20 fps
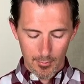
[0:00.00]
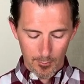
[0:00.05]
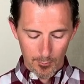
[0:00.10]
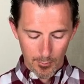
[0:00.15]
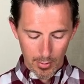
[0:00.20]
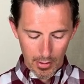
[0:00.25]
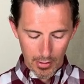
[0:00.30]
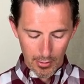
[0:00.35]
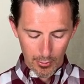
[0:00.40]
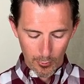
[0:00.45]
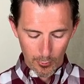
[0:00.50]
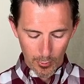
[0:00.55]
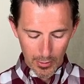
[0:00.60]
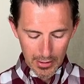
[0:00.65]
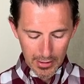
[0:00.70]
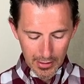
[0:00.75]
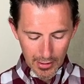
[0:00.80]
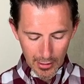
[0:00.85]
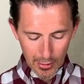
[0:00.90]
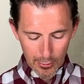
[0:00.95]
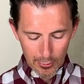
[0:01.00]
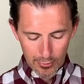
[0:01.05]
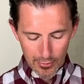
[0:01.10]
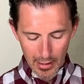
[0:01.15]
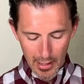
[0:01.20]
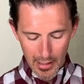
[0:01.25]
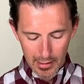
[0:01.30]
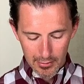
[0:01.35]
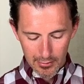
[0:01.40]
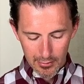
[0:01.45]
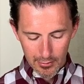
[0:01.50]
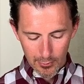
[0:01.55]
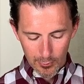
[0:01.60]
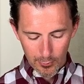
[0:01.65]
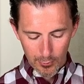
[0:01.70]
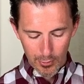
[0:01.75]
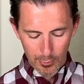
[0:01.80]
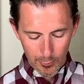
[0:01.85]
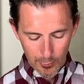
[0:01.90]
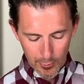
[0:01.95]
But we know that
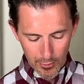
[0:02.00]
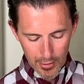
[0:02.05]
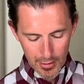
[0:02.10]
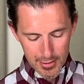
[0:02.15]
when one